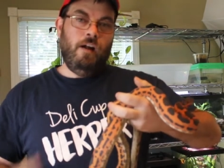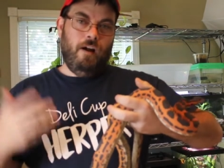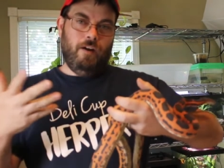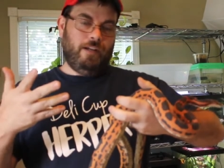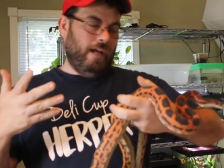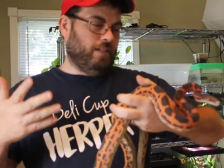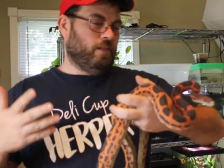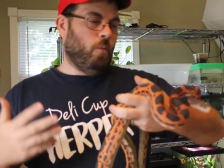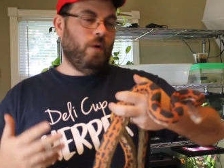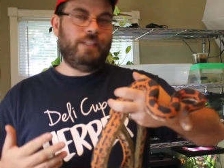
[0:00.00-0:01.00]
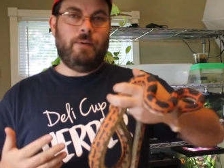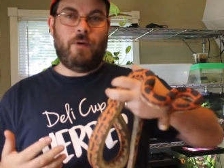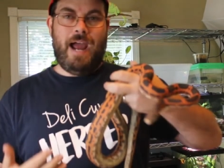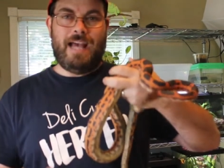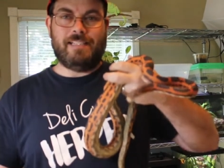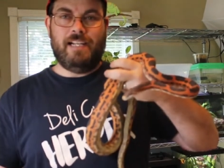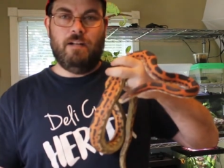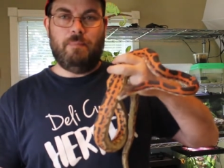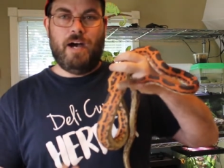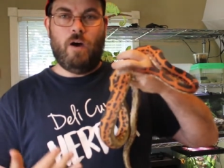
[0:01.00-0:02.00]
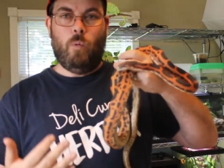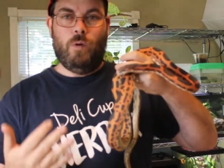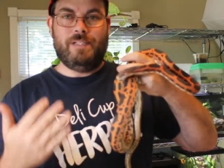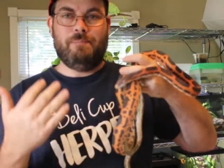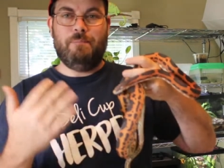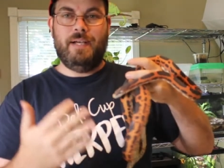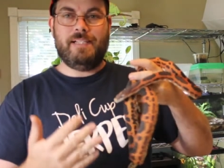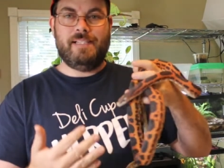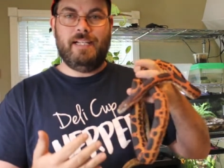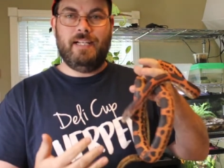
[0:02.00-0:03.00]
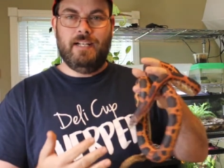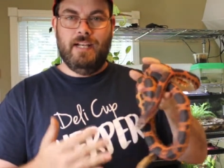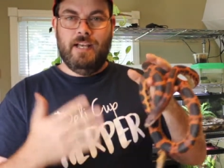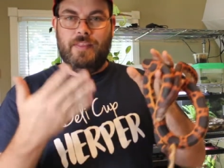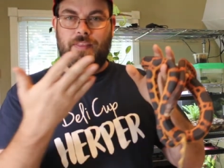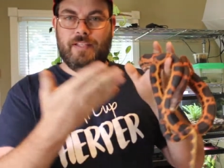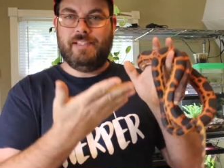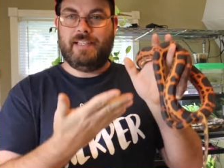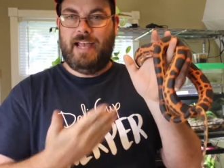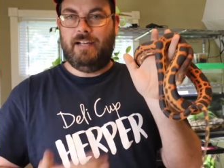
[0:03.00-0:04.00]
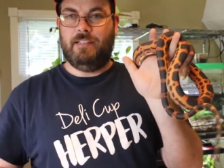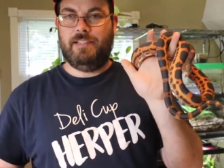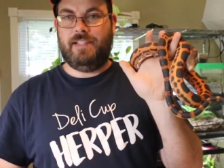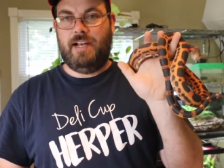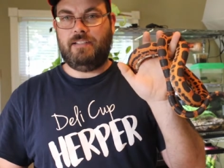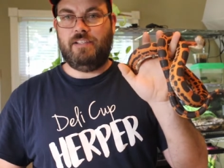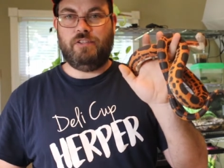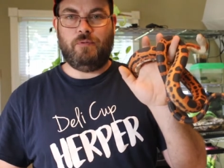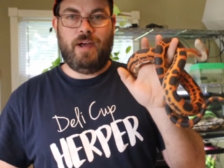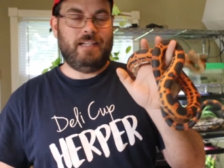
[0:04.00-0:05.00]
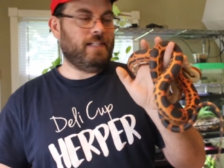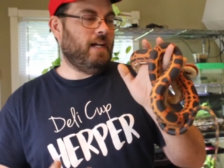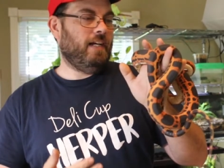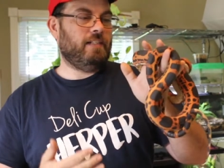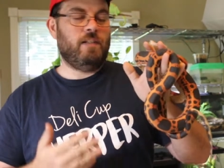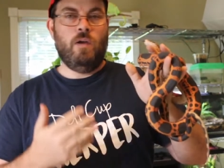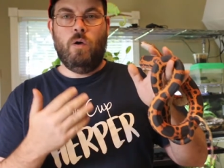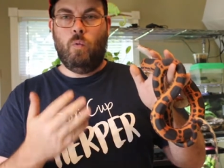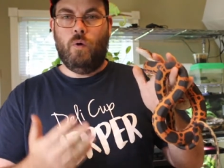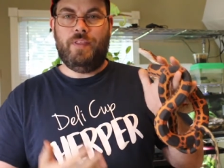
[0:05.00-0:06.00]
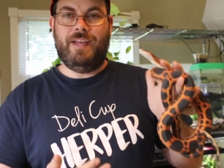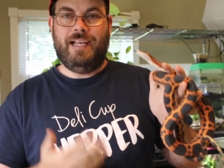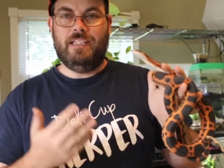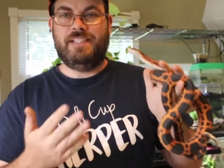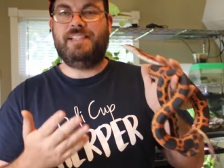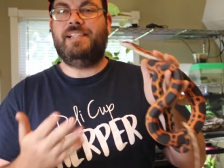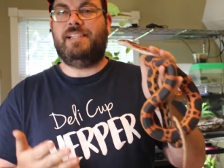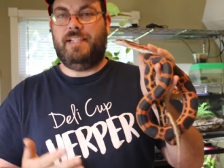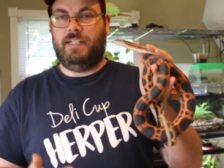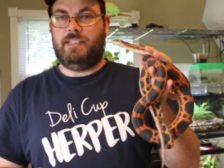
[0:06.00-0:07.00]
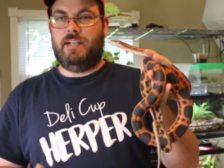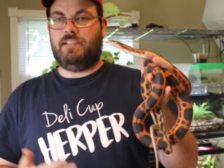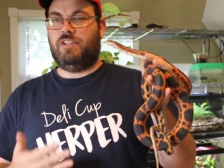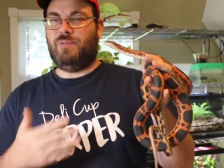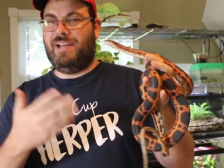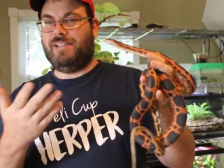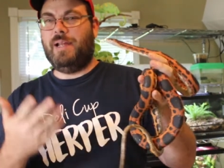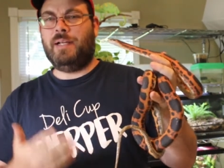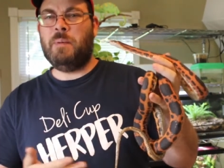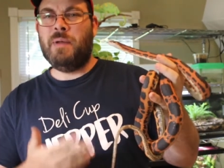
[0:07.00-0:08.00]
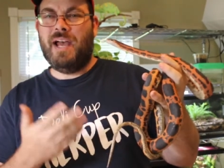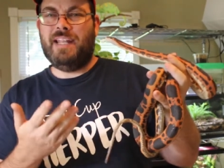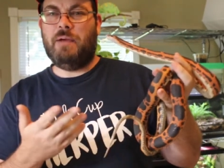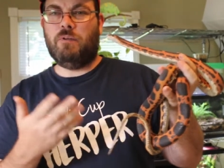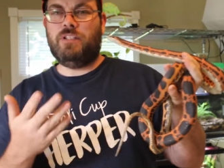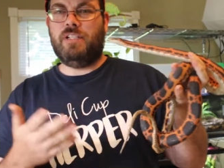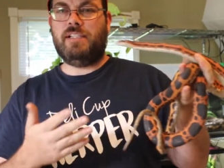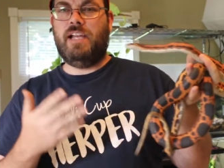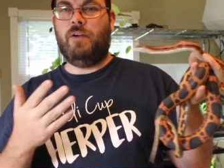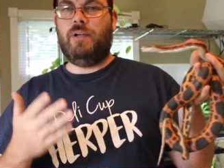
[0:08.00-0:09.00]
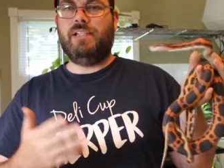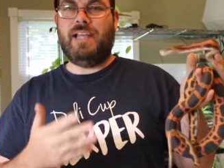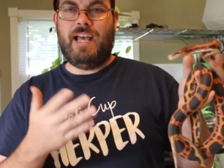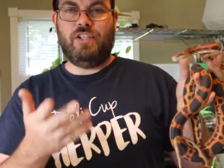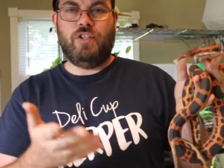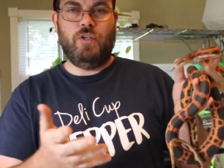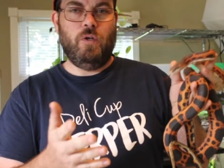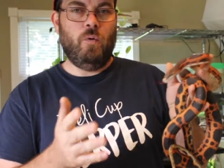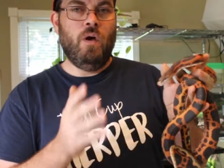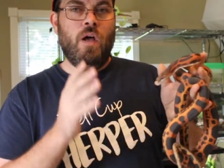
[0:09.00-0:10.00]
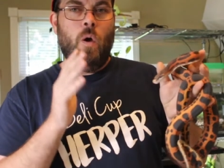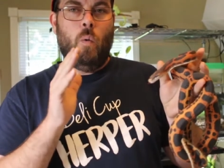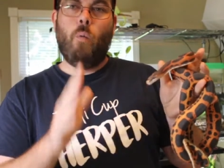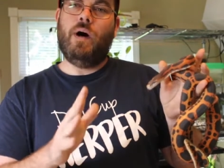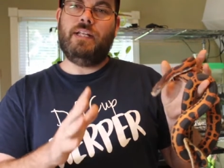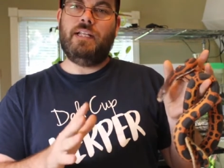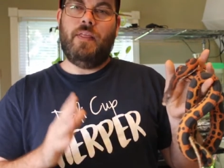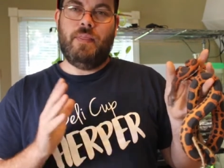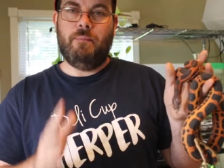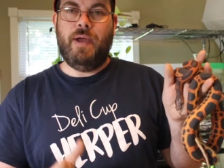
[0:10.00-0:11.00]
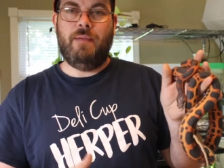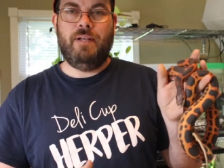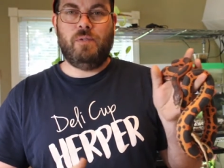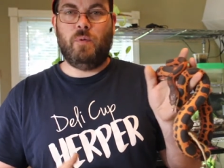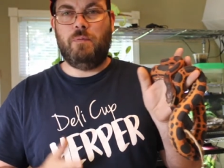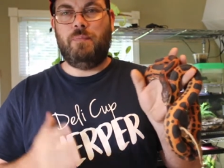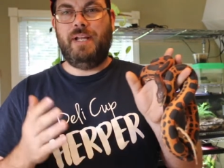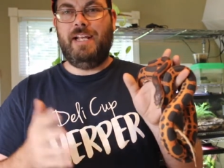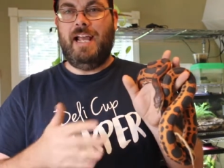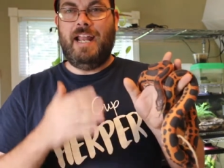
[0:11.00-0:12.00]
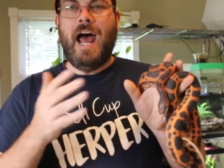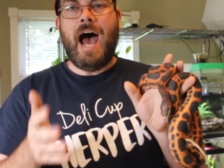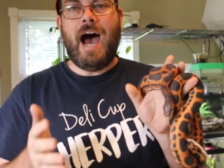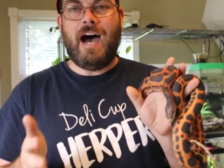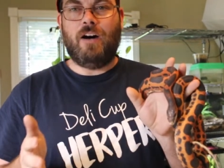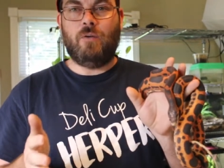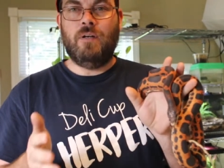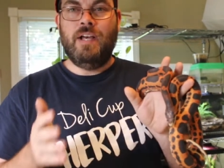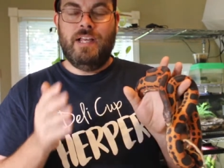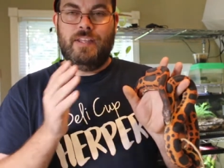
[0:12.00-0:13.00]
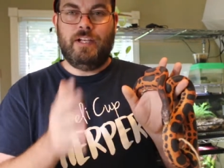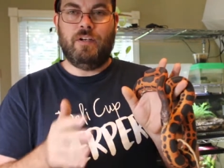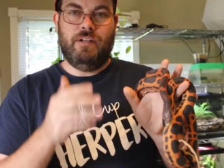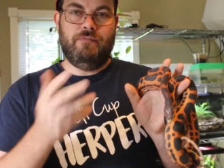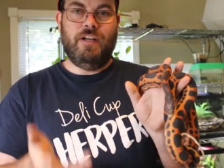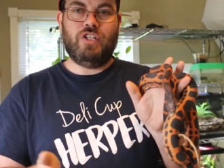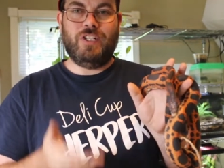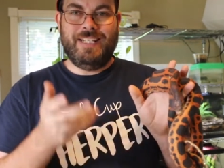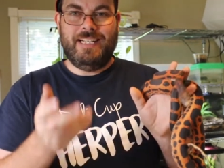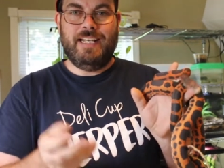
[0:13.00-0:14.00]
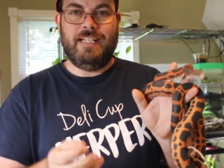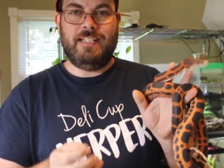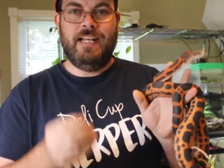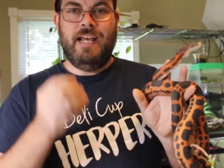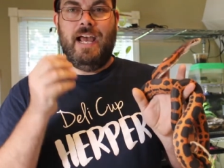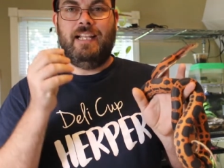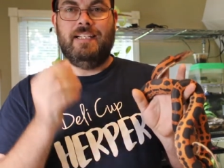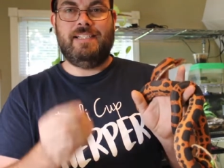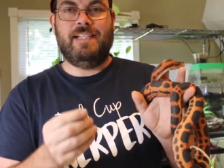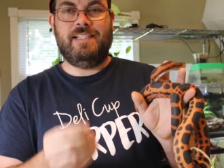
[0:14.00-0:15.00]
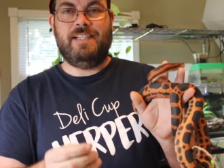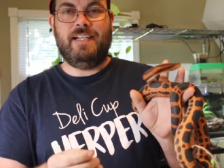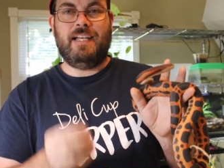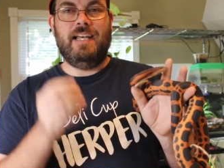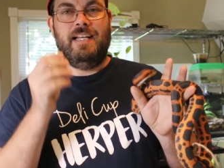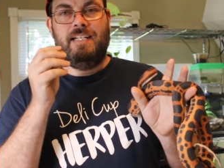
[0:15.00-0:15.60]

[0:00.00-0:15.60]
Okay, so what they were asking about was mixing the scaleless Texas rat snakes with a leucistic Texas rat snake, and they were just curious as to what the babies would be and how they could eventually get a leucistic